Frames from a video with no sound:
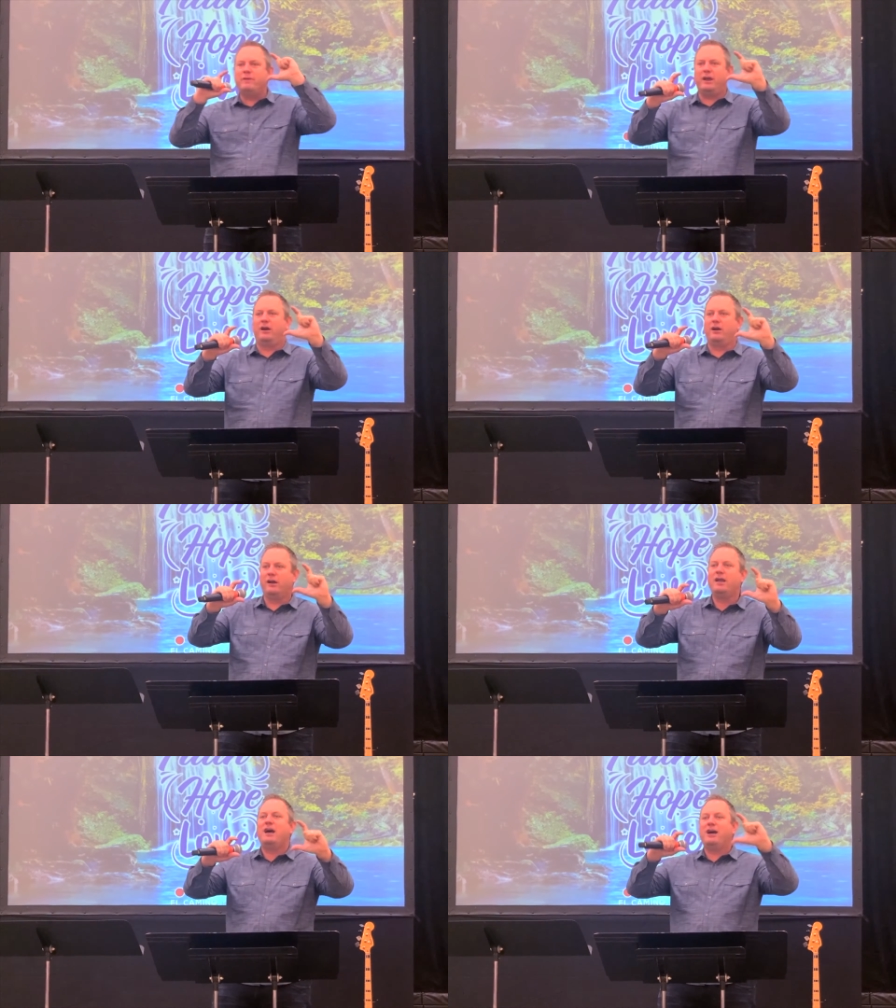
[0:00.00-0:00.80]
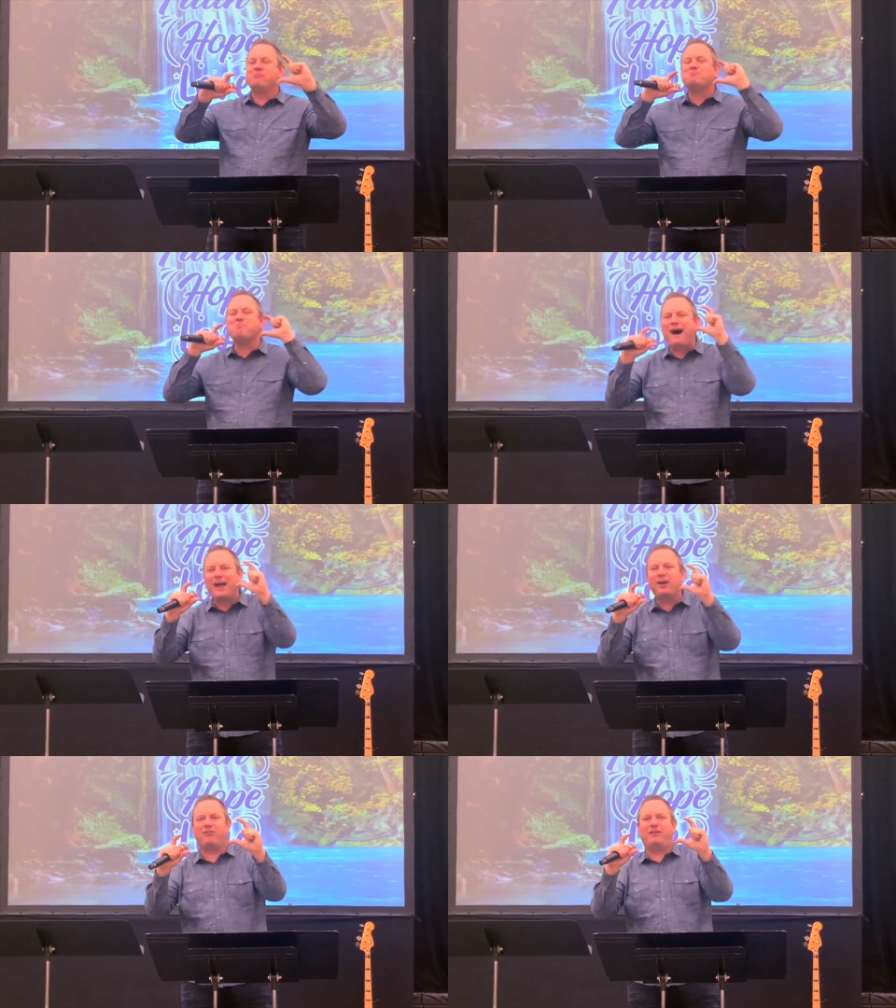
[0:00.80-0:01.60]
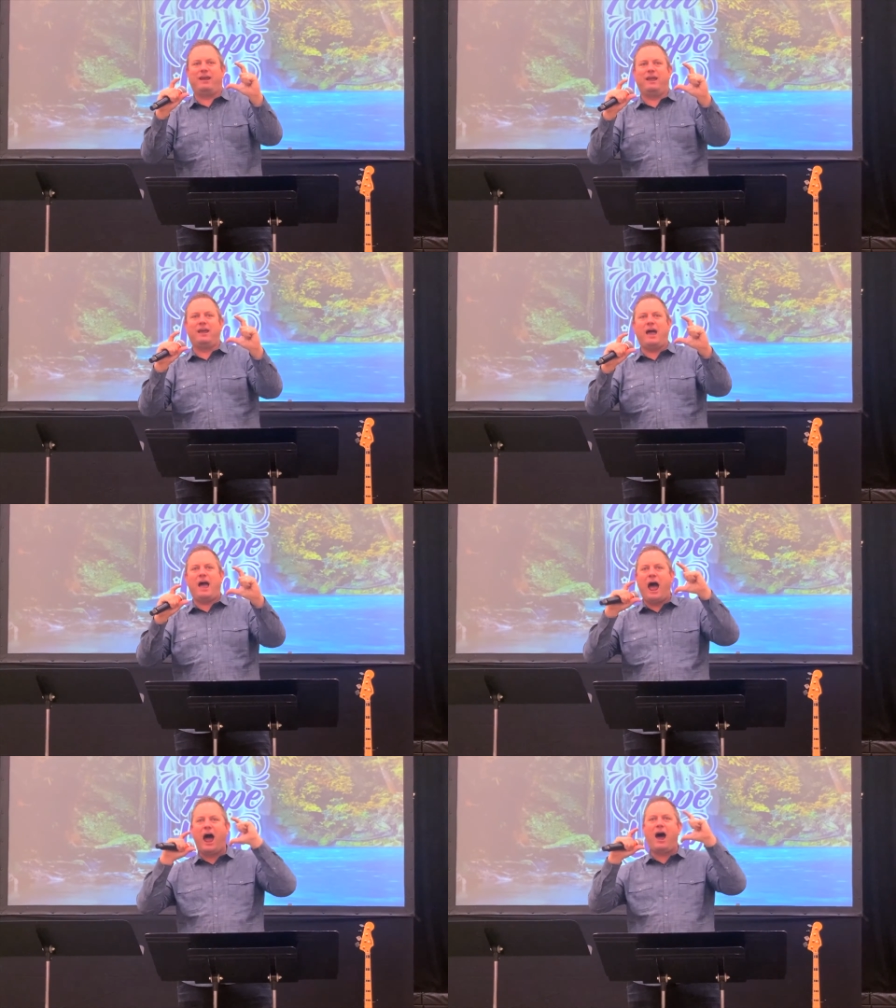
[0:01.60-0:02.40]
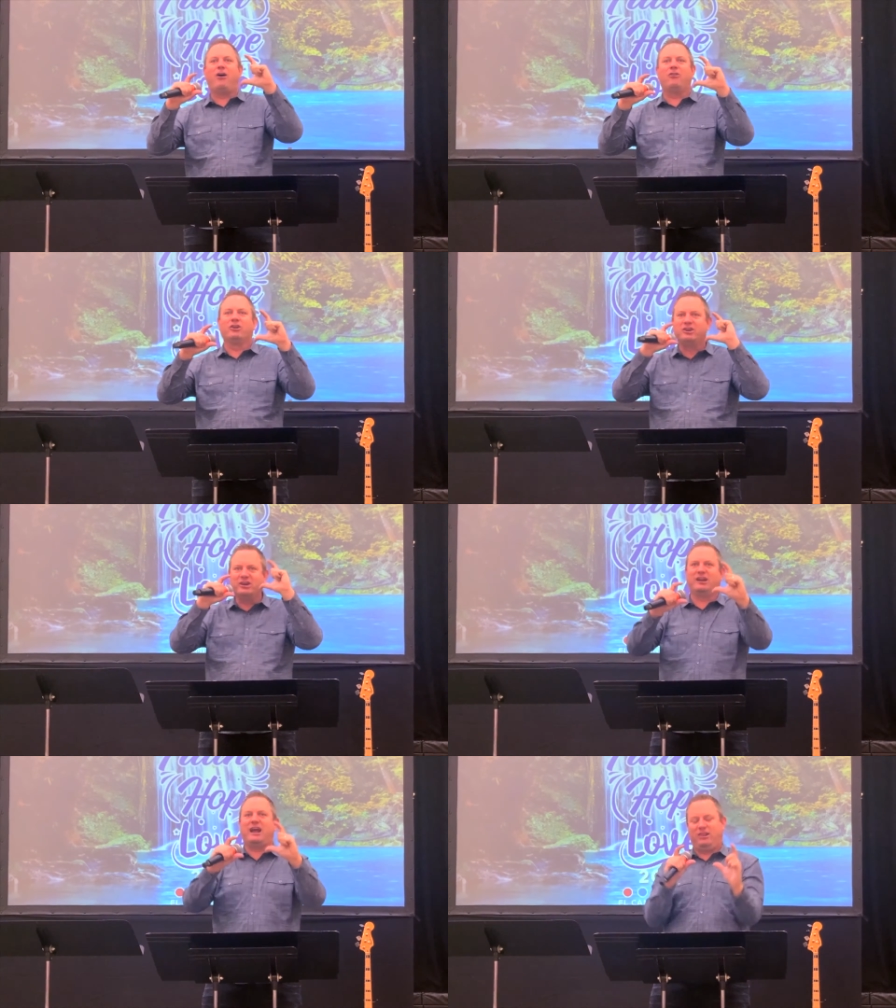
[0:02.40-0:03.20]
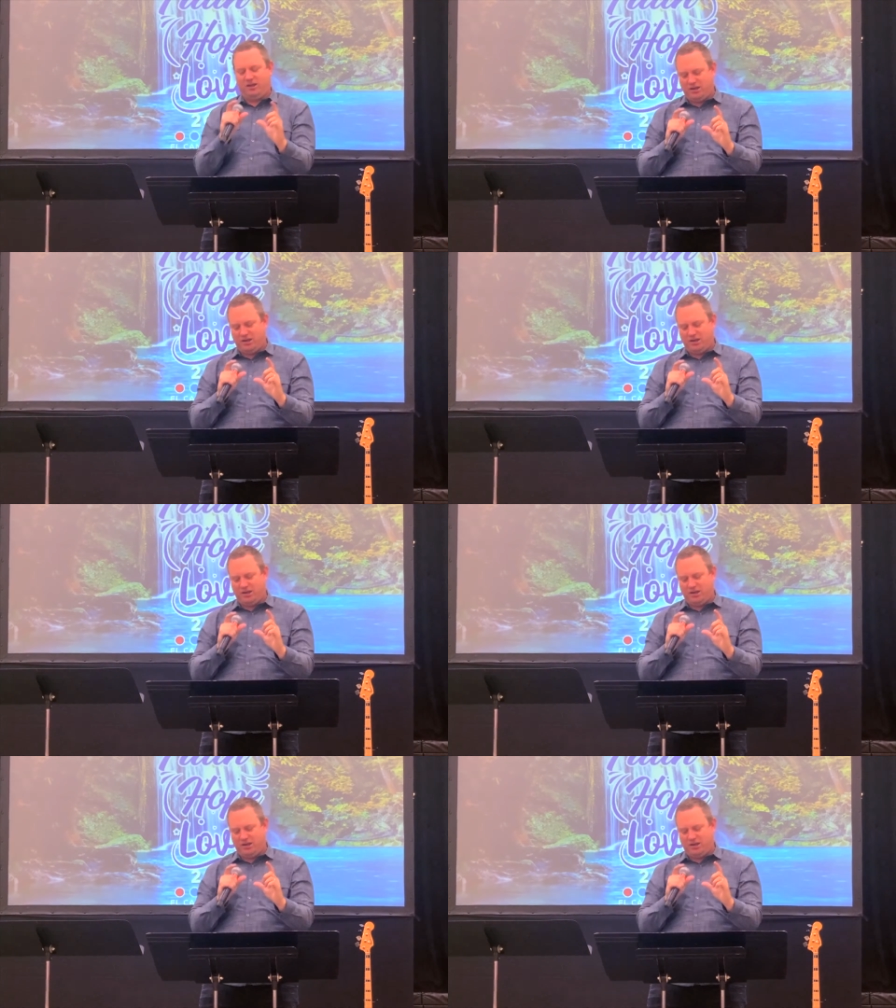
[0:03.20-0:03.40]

mirror, admiring how good I